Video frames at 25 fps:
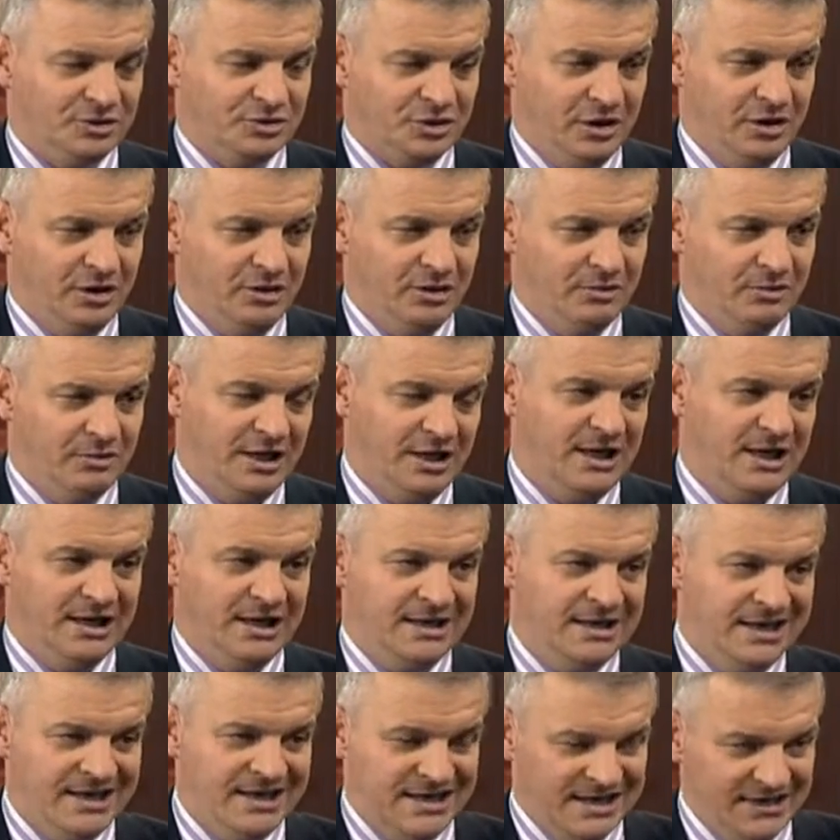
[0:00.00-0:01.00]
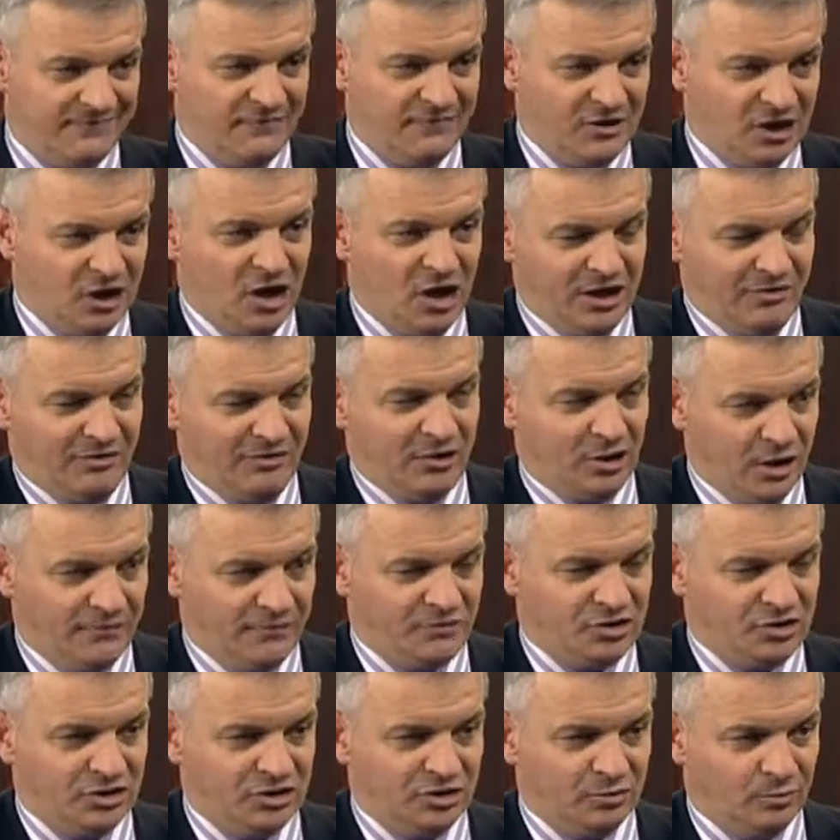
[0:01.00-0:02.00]
So if they go down that
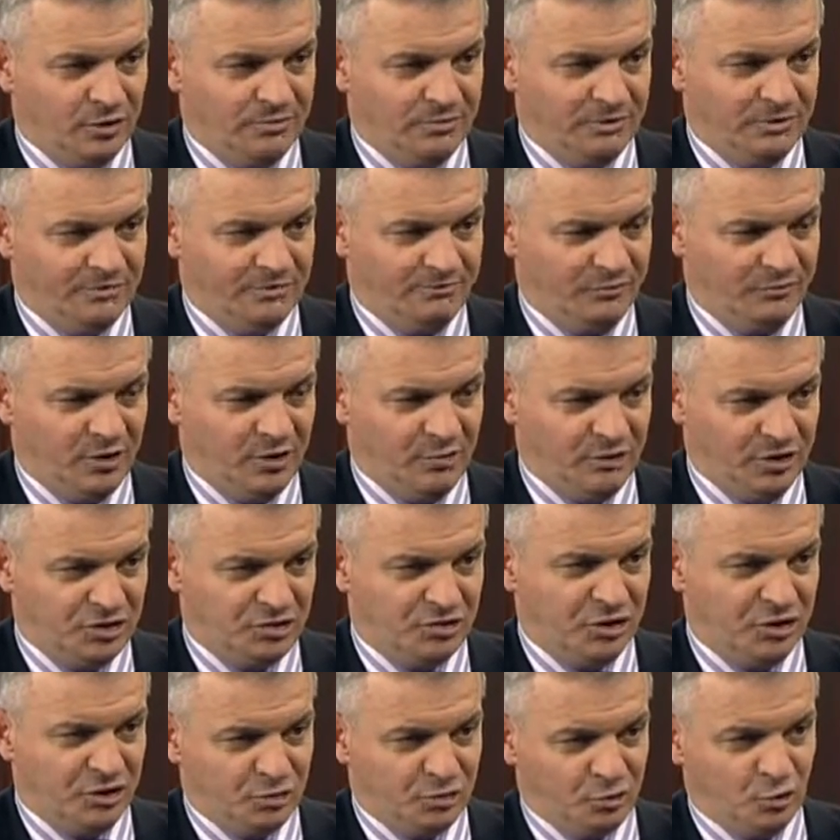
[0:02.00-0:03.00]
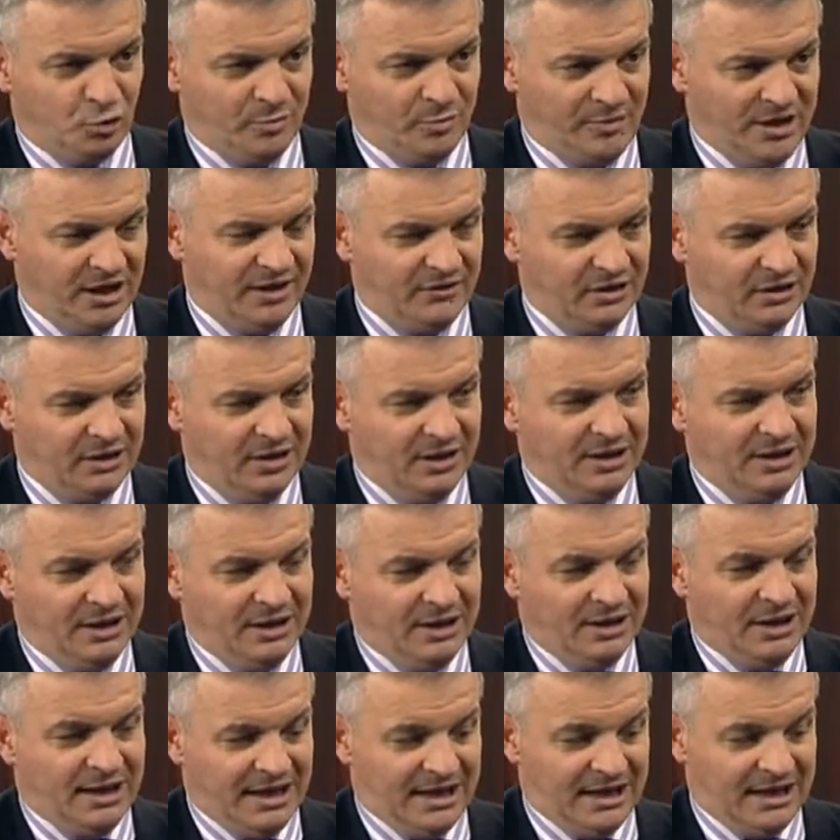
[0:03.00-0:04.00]
overseer route, and we're trying to talk them out of it,
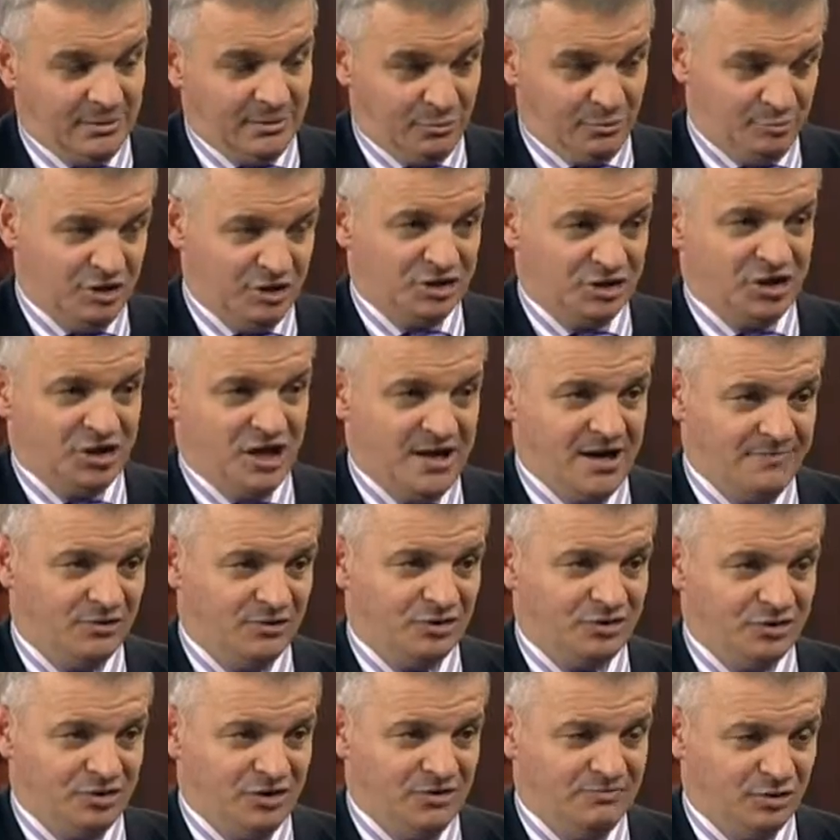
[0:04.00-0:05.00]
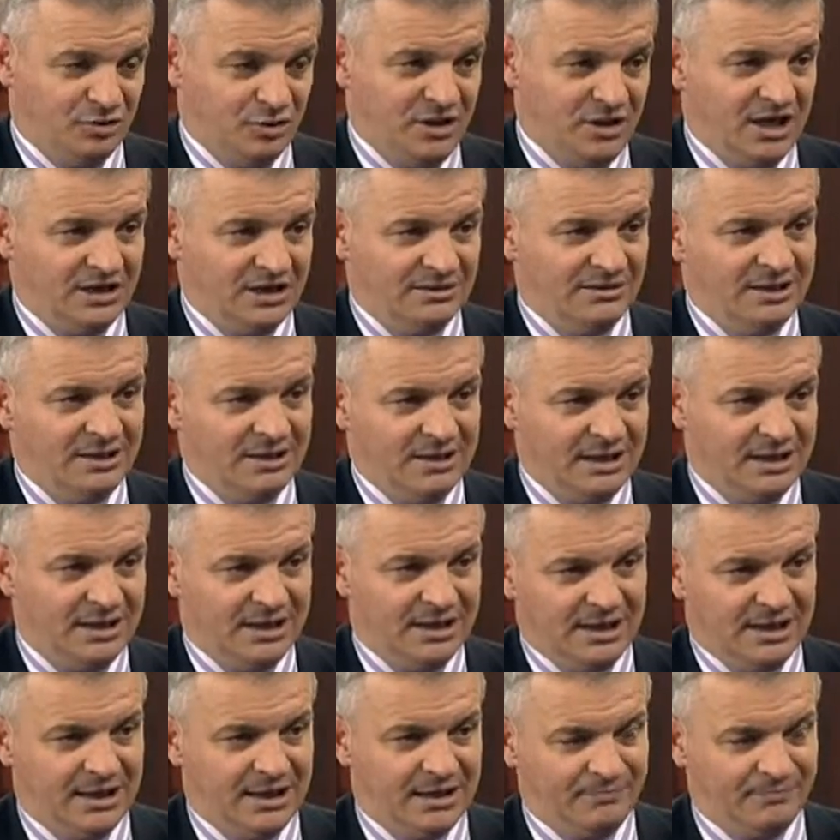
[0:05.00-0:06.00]
it would be a shame to see them do that.
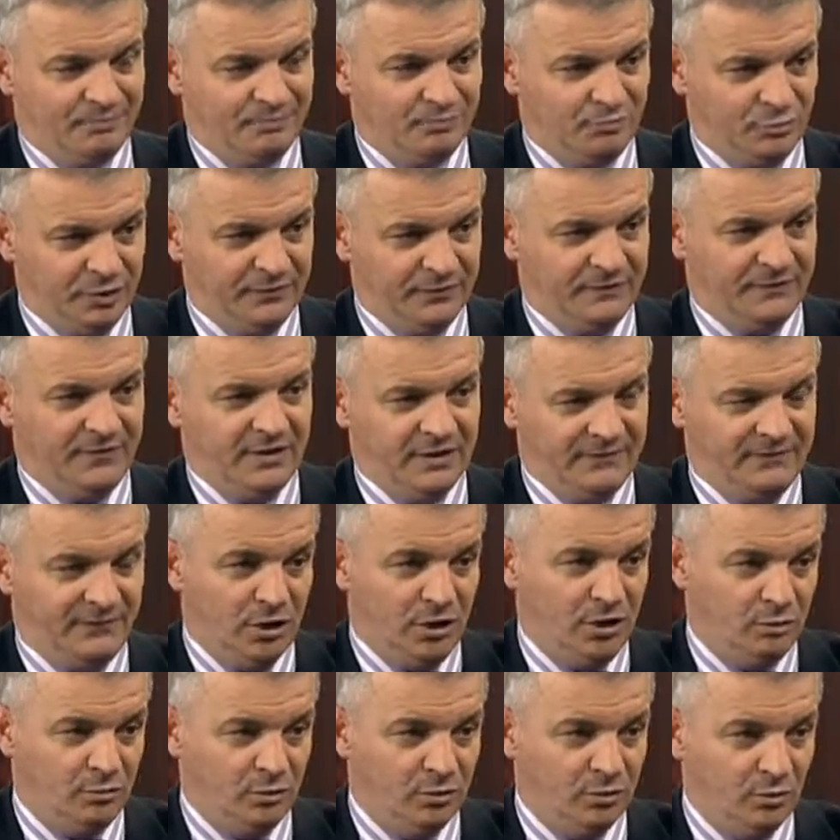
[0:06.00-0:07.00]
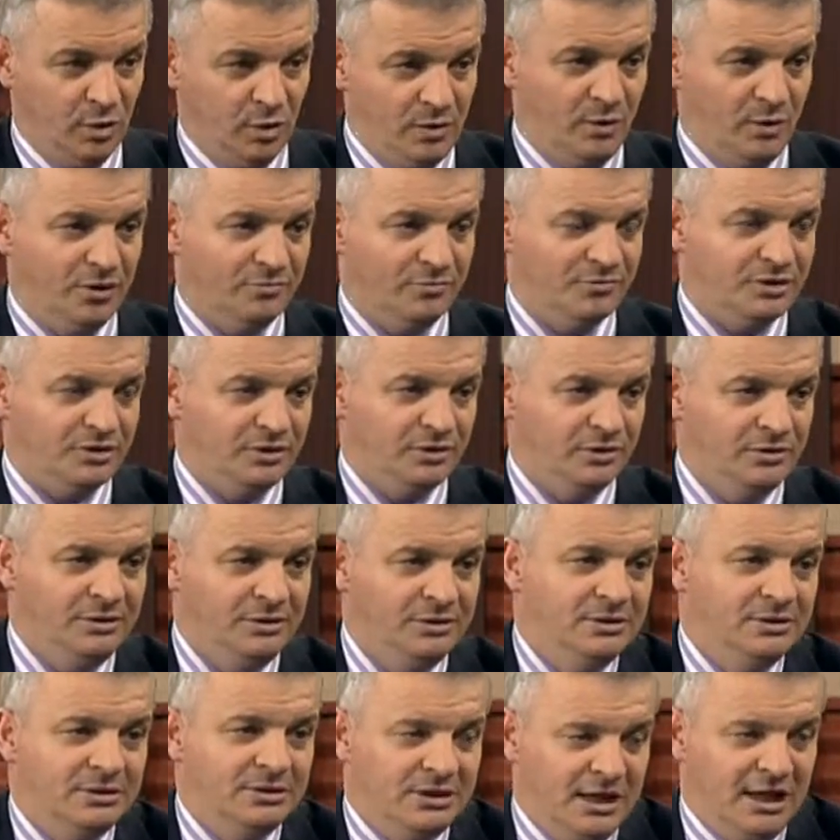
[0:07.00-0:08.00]
But if they follow what we want them to
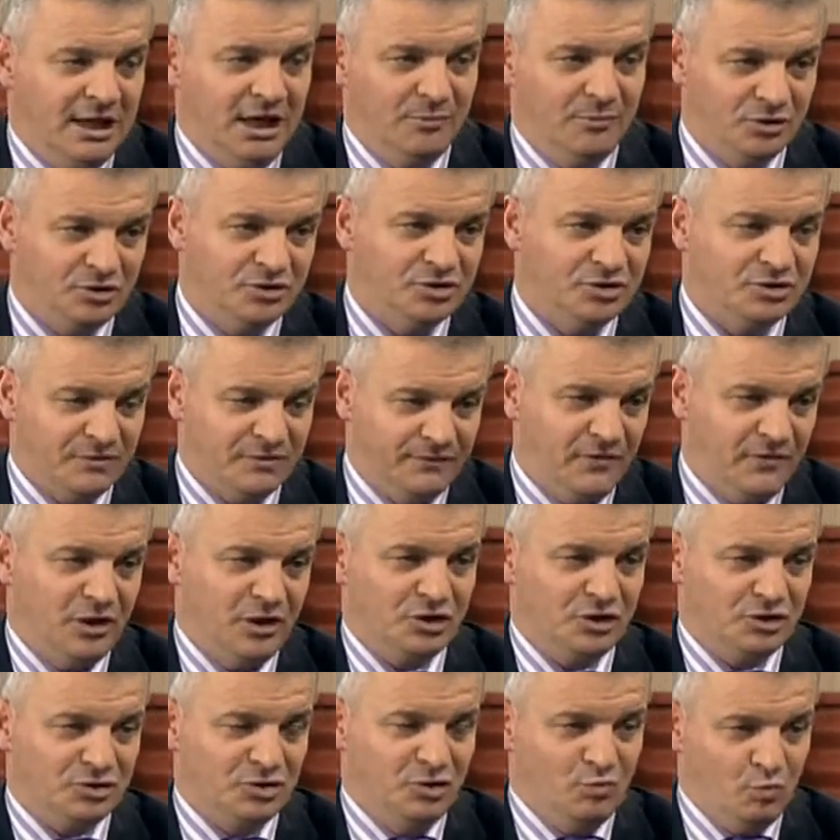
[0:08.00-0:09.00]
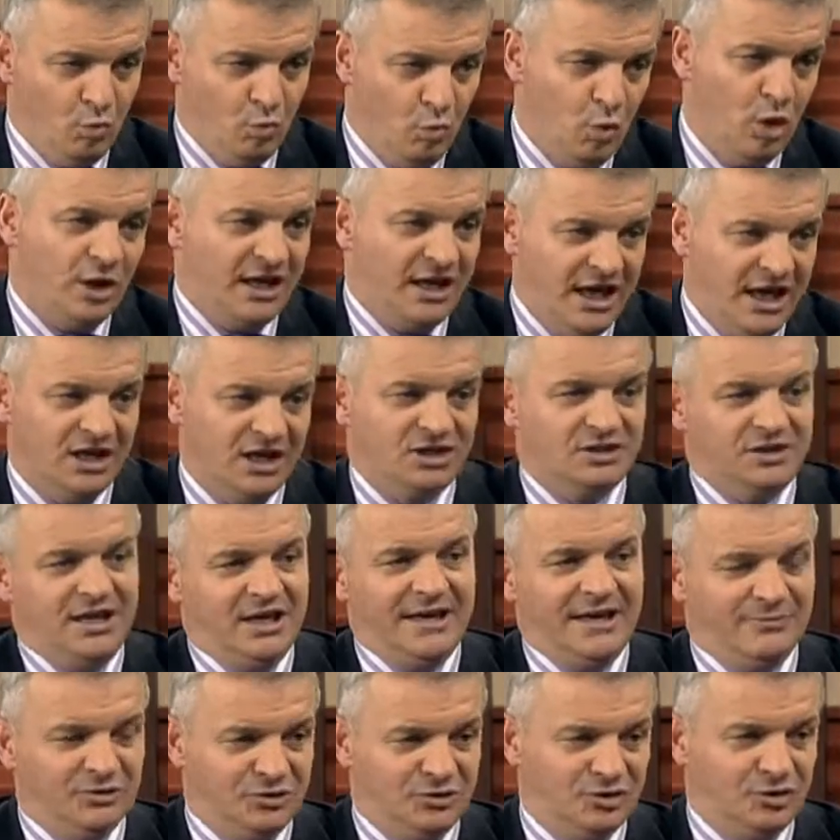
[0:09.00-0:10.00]
do, which is to focus on what
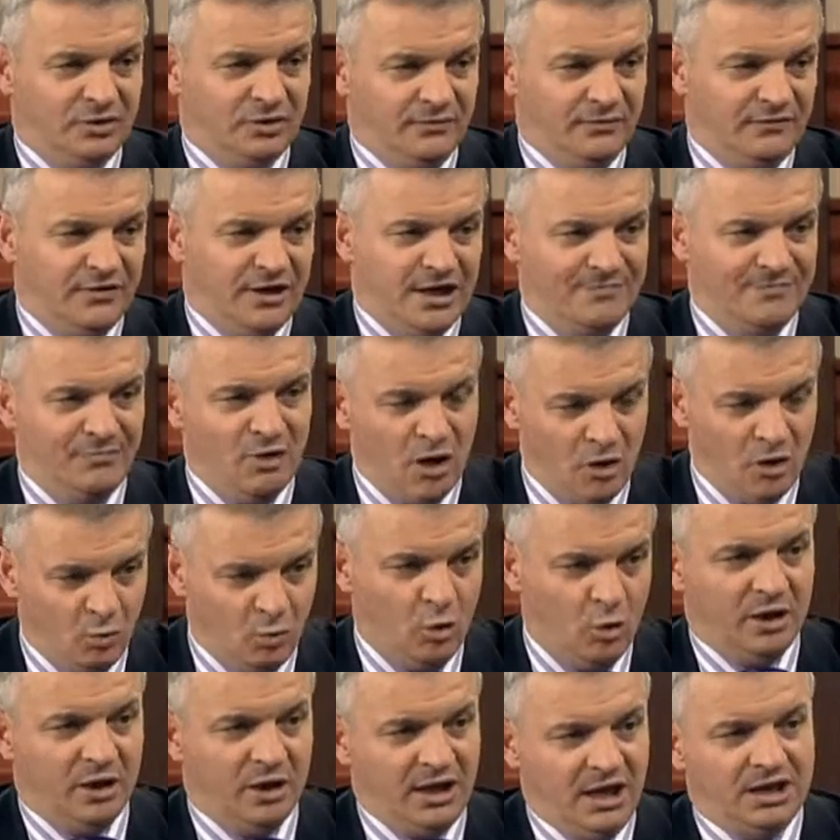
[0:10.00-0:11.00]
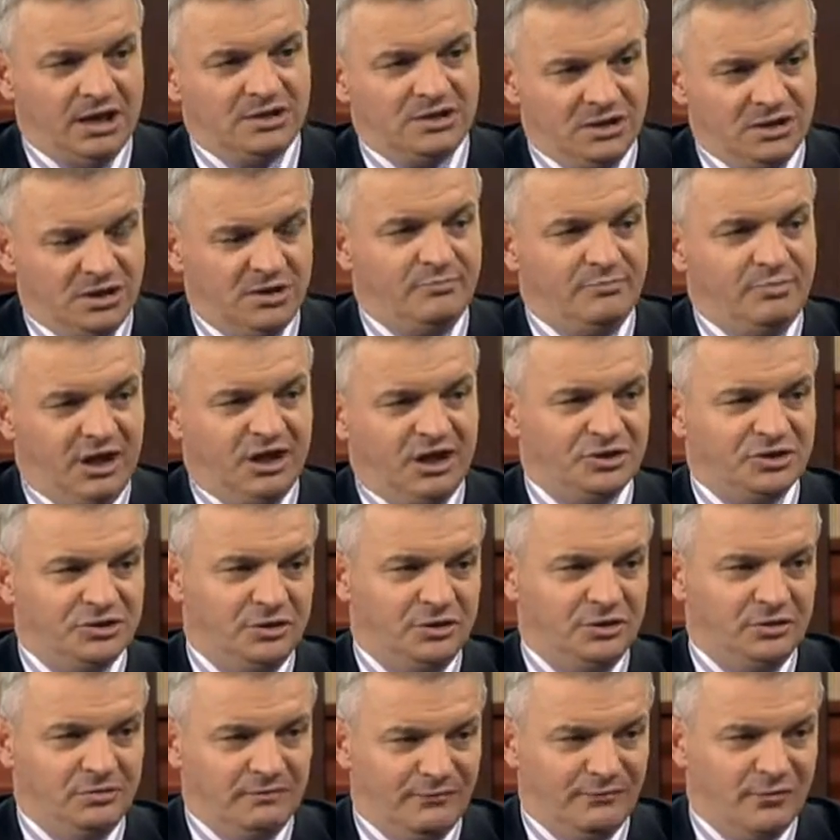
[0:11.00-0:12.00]
actually happens on a farm, what actually impacts
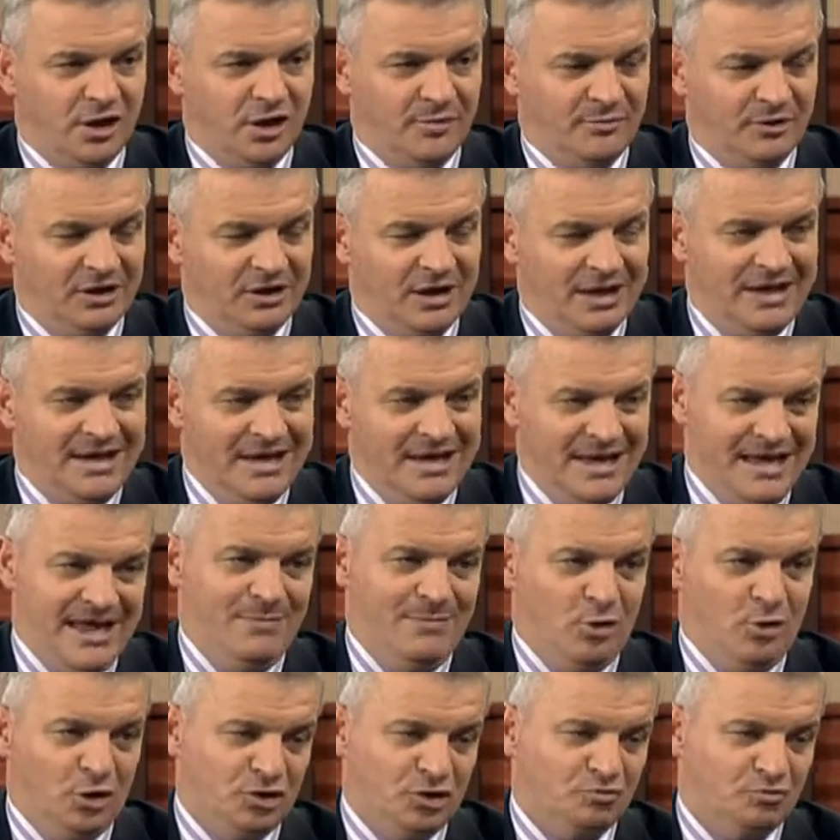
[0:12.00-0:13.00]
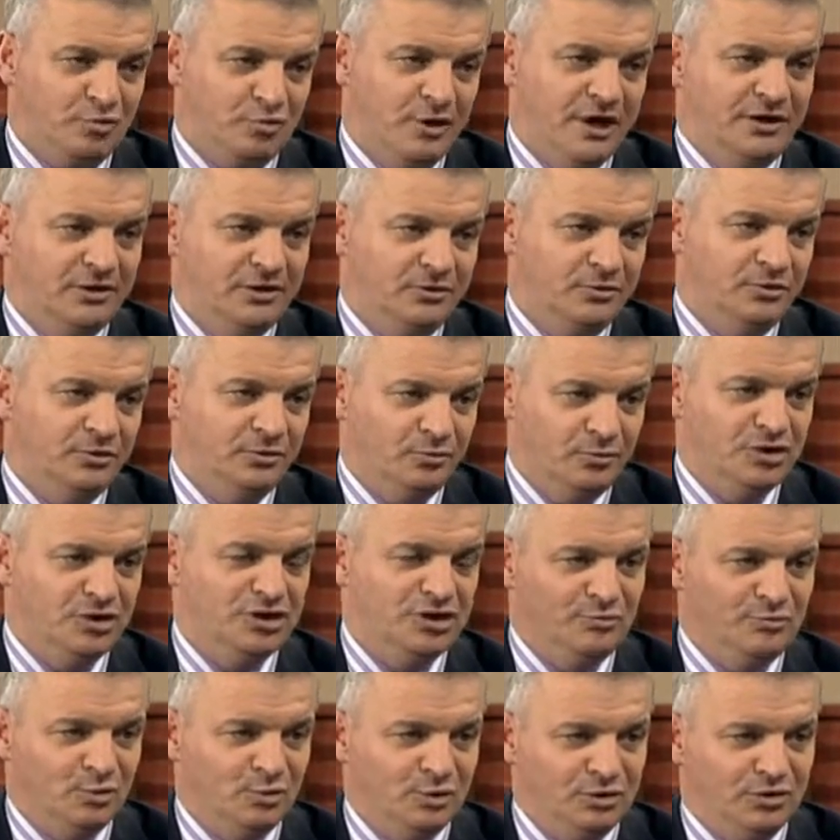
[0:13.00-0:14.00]
on an environment, and what is practical and
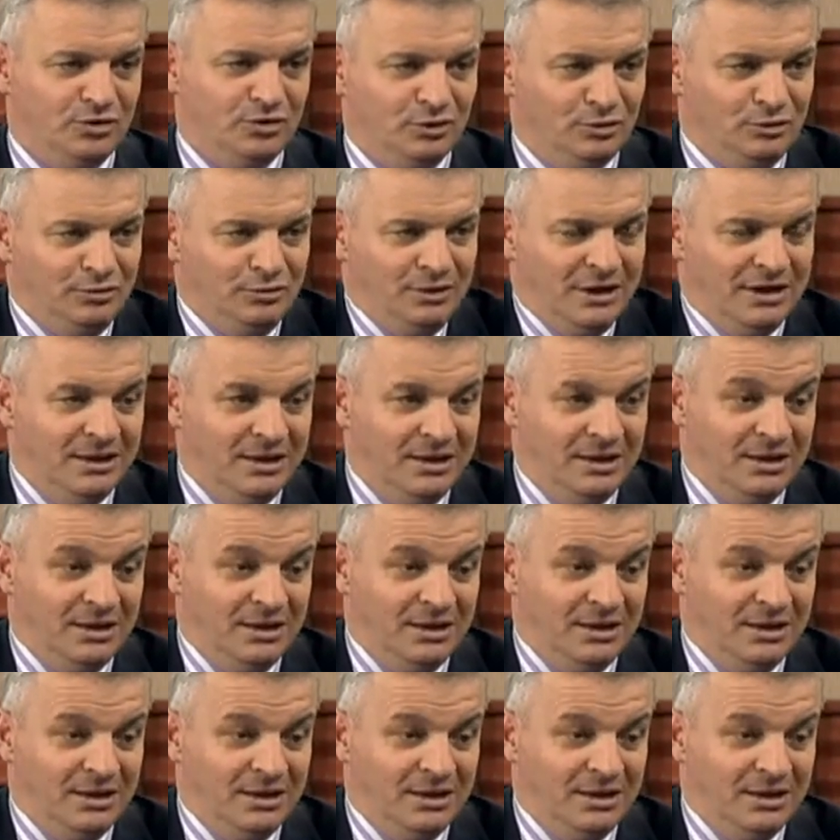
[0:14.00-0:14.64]
reasonable to do,